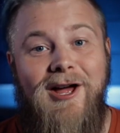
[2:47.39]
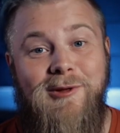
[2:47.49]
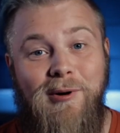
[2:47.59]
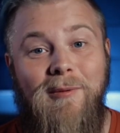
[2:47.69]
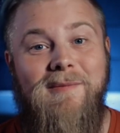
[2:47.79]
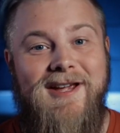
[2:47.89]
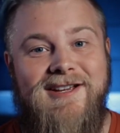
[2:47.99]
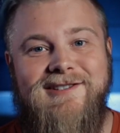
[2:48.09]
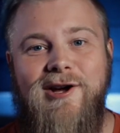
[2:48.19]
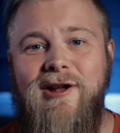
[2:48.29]
And the problem
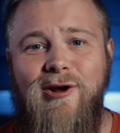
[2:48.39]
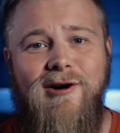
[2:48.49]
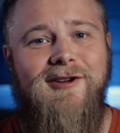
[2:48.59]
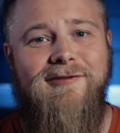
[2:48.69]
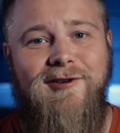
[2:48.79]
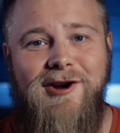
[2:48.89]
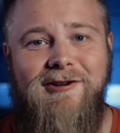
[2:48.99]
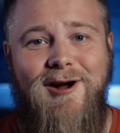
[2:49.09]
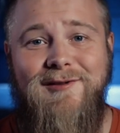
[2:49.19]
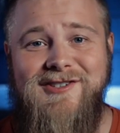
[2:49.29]
is that a lot of your
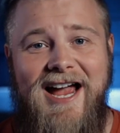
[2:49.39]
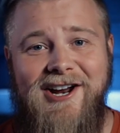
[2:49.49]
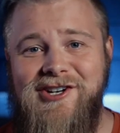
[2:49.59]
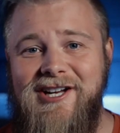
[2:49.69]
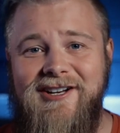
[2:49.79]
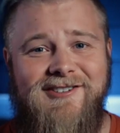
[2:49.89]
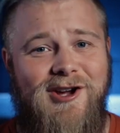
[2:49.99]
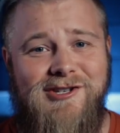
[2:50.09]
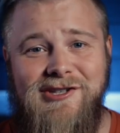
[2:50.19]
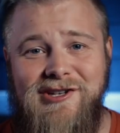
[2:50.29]
photographs are actually gonna
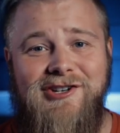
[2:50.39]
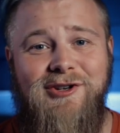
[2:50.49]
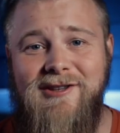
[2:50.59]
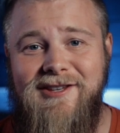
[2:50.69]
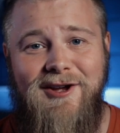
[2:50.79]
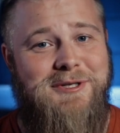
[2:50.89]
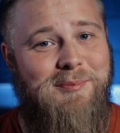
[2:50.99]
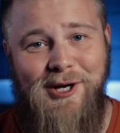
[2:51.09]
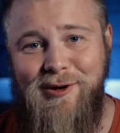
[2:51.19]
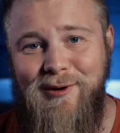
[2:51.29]
turn to digital dust
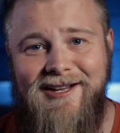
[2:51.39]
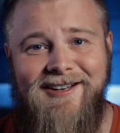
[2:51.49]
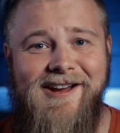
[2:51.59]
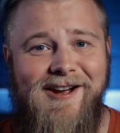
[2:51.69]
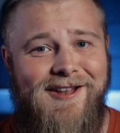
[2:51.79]
pretty quickly.